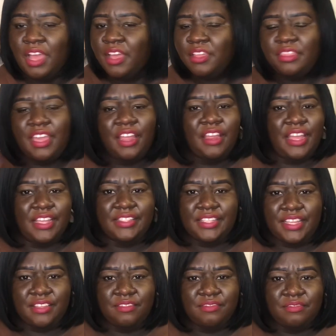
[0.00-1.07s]
There
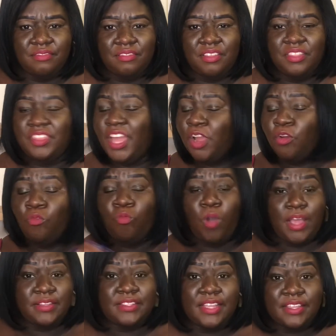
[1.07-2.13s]
isn't. There
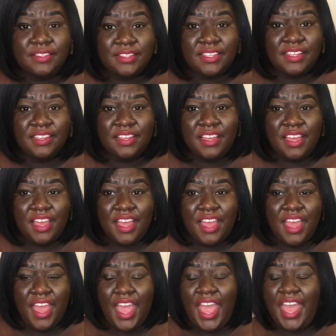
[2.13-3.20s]
wasn't.
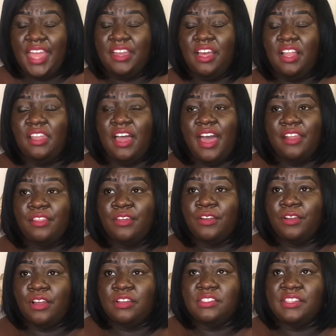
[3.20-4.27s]
And a lot of the
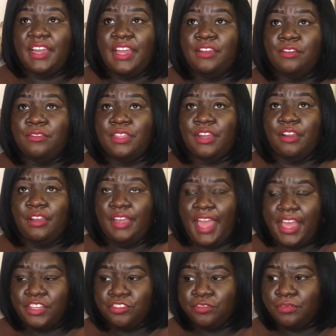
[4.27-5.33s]
girls that I know that are
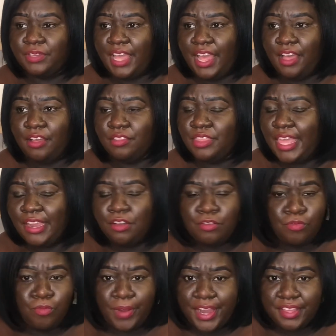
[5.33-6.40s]
natural now, they
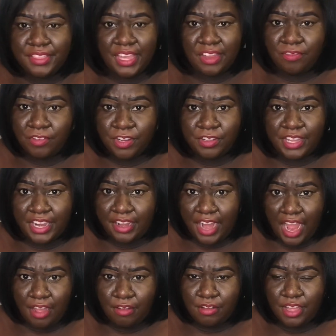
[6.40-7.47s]
don't wear their real hair
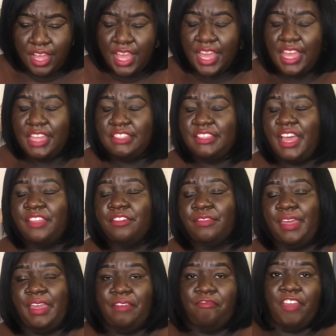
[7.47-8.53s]
out. It's either
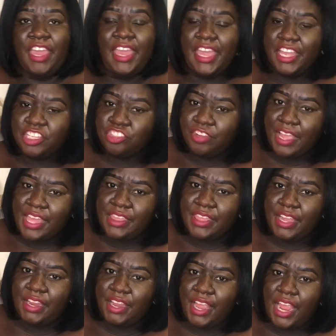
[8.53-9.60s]
they heat train
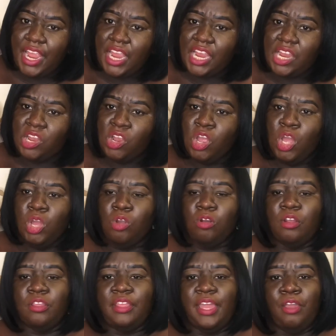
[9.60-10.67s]
their hair
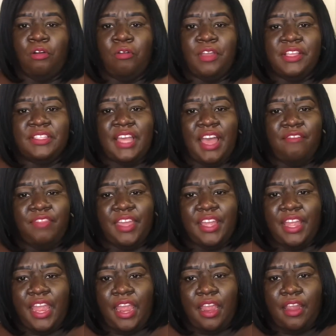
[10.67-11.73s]
or they always have
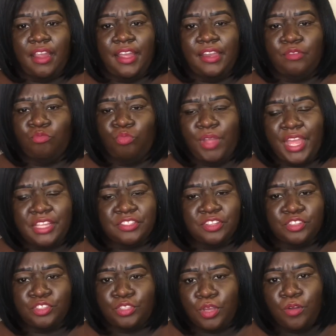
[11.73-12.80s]
their hair in wigs
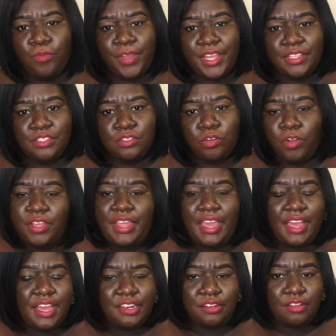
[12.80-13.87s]
or sew ins, or
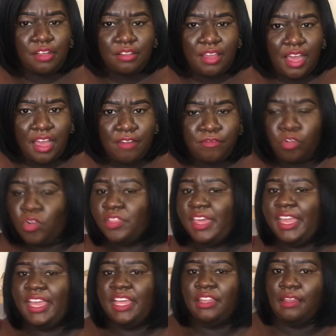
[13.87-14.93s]
they cut it all off or
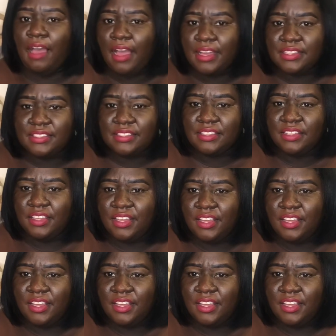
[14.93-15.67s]
they get locks.